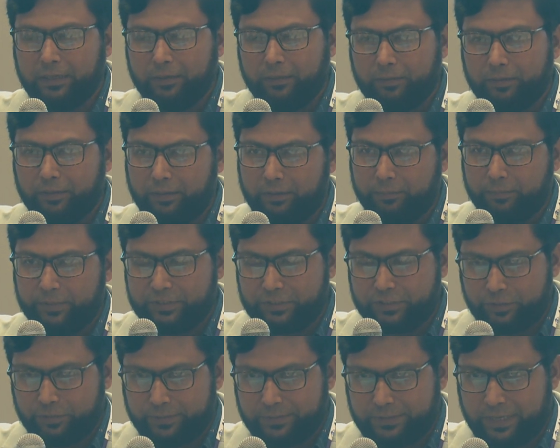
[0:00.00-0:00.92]
uh,
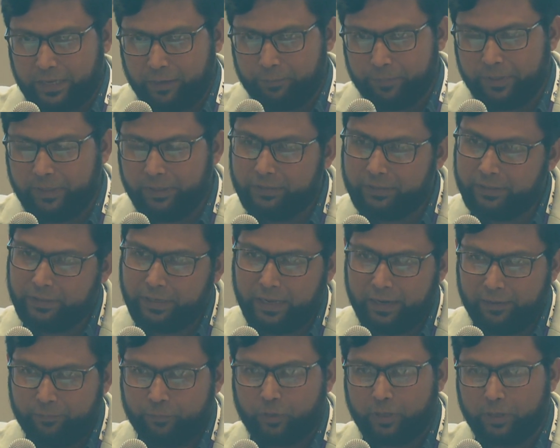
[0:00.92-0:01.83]
mischievous happening then I
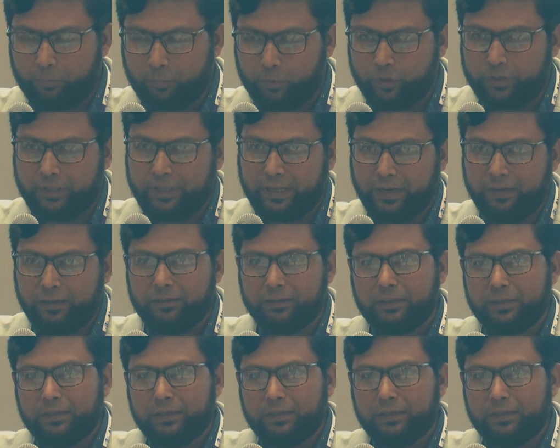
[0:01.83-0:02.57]
have to abort that